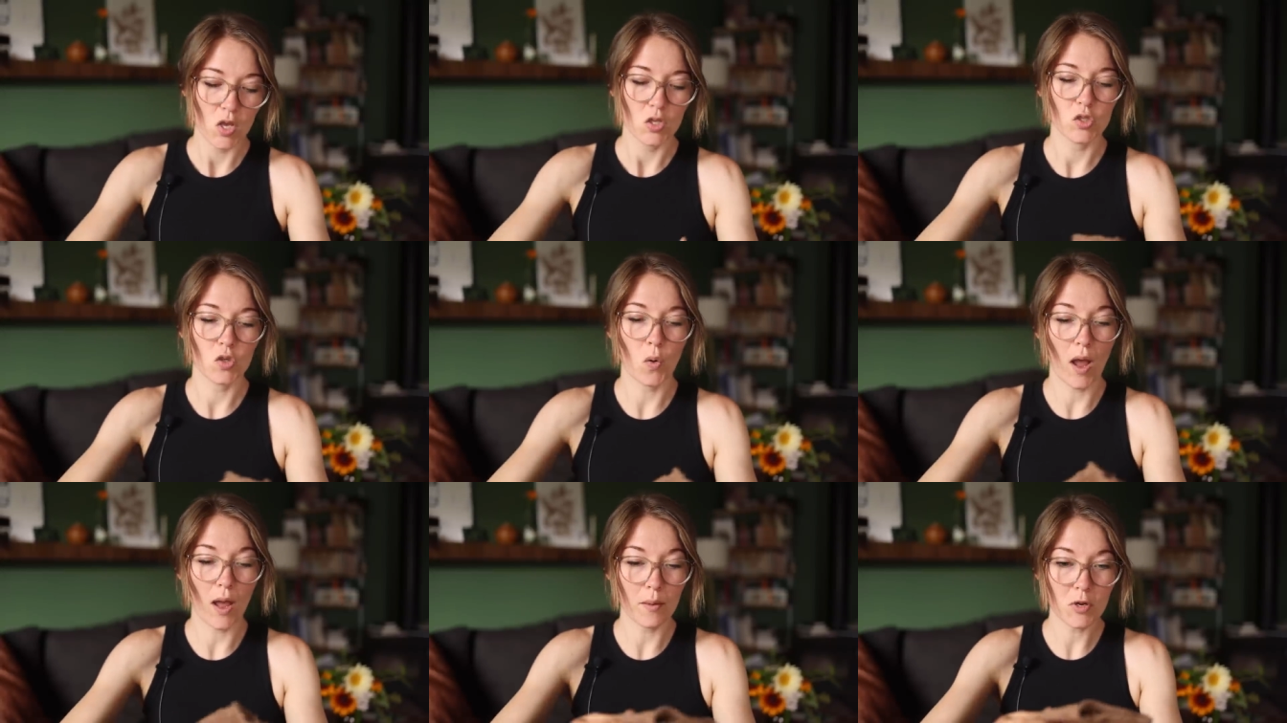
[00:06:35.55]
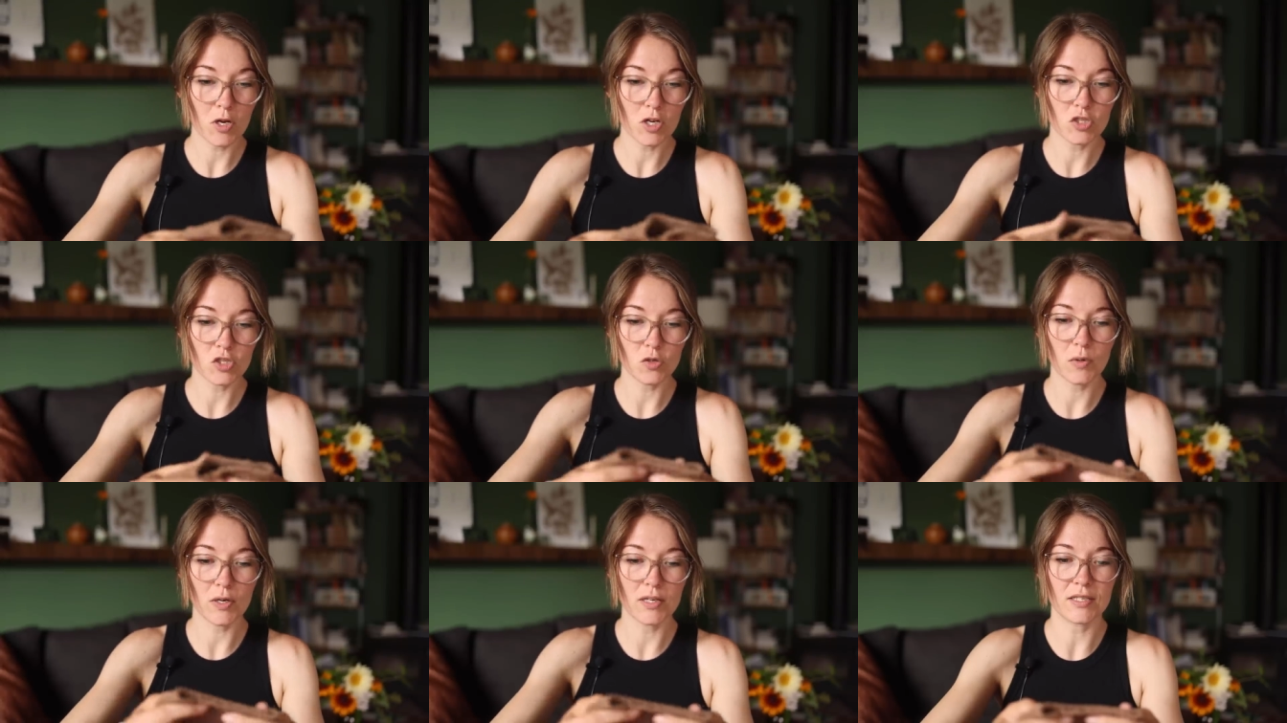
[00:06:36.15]
So I'm gonna
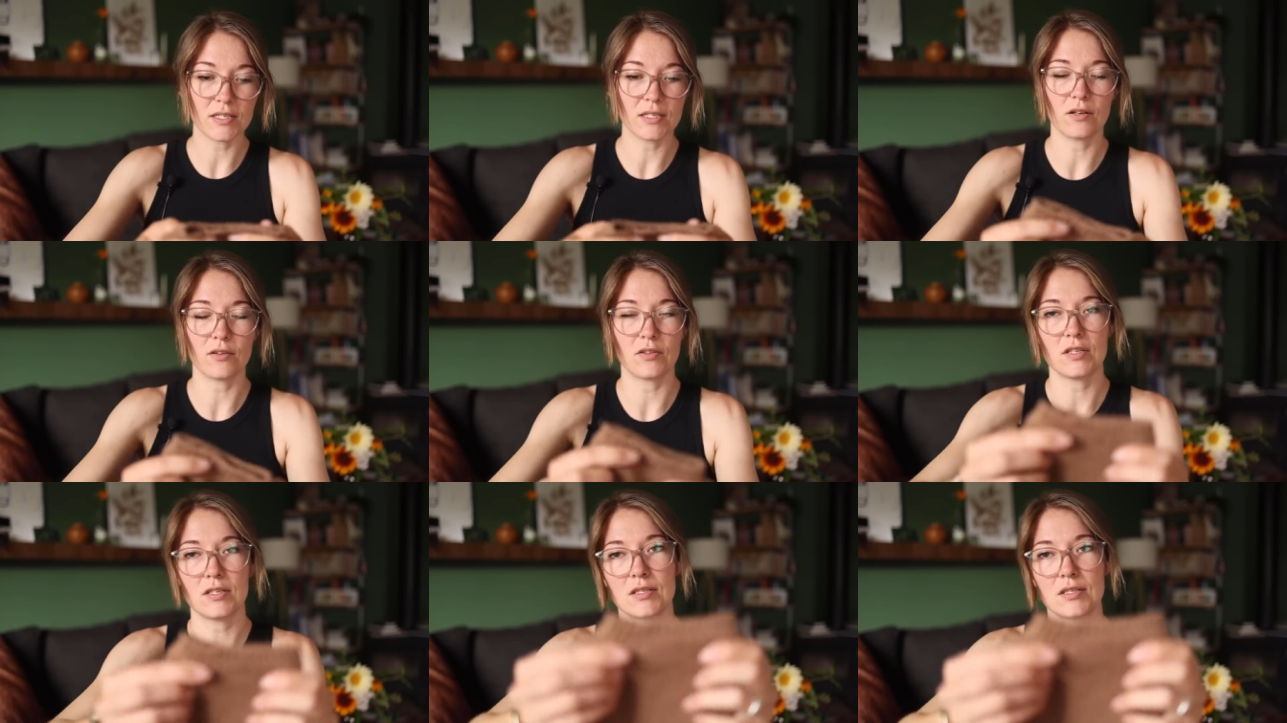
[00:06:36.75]
do what I did on the